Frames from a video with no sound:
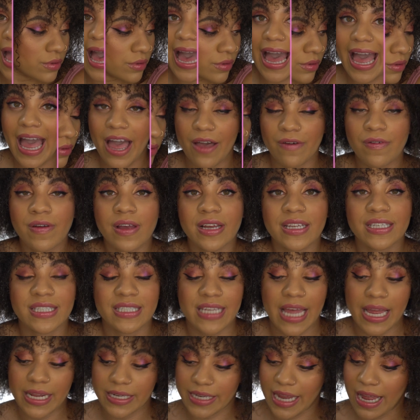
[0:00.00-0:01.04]
I have
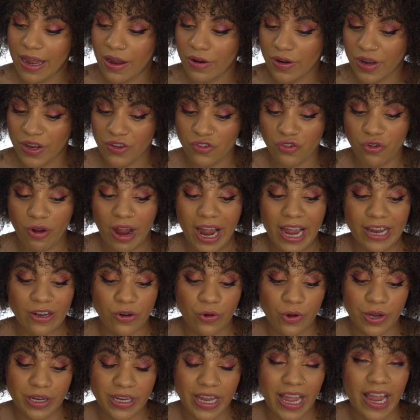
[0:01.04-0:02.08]
sat down and tried
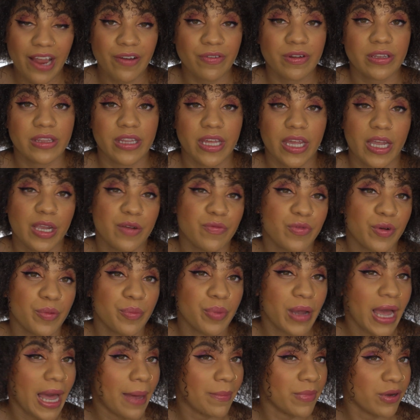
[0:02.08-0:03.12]
on everything from
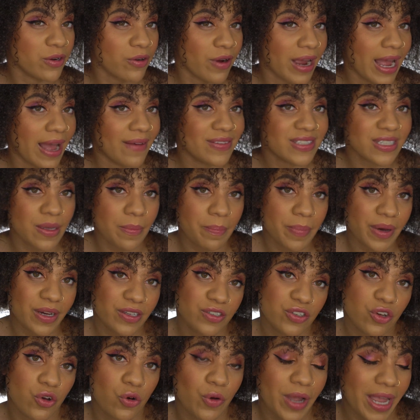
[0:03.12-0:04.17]
Pat McGrath's
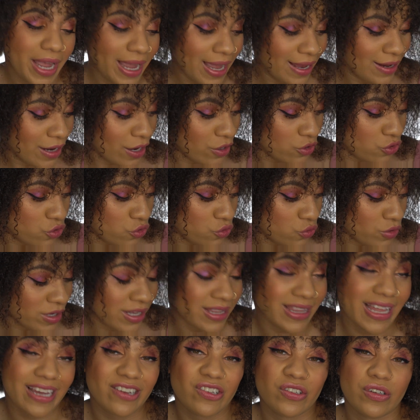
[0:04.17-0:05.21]
bundle and new
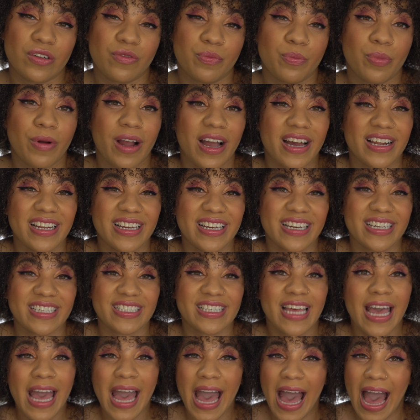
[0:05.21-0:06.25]
collection of
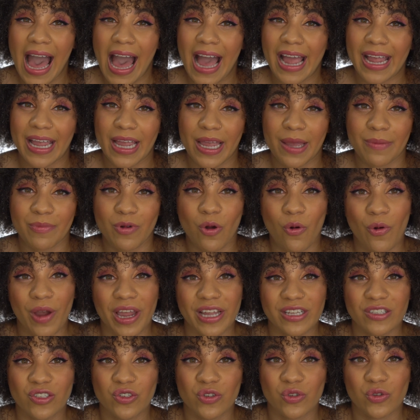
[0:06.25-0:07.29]
products. I am
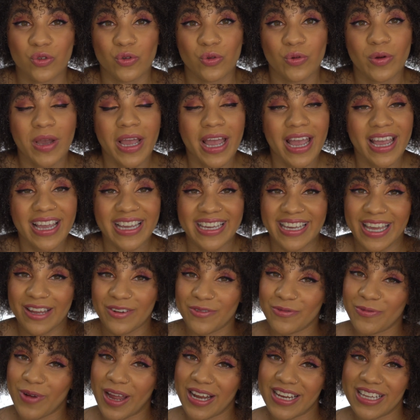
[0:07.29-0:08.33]
going to
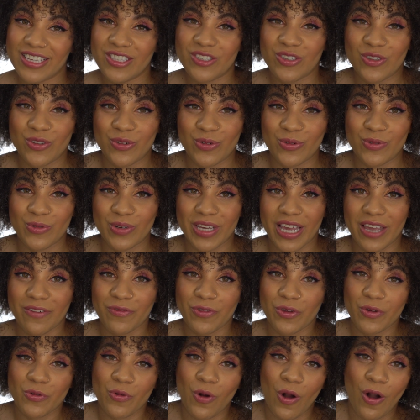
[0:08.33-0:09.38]
get ready to
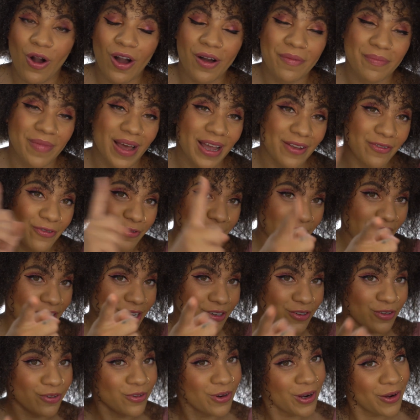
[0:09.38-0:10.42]
give you all my
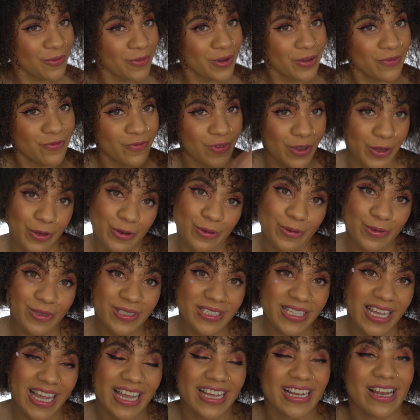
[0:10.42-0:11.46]
final
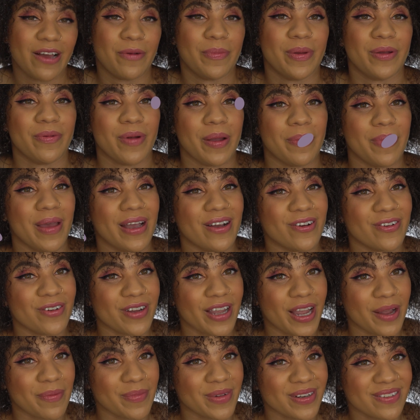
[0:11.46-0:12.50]
reviews, and I'll be right back on
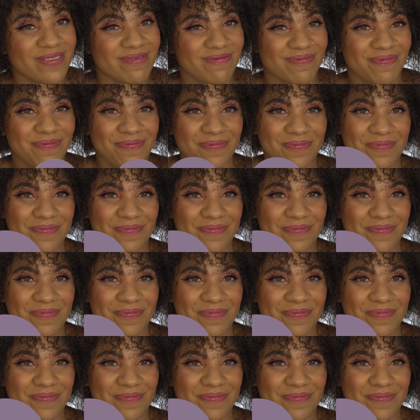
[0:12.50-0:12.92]
camera.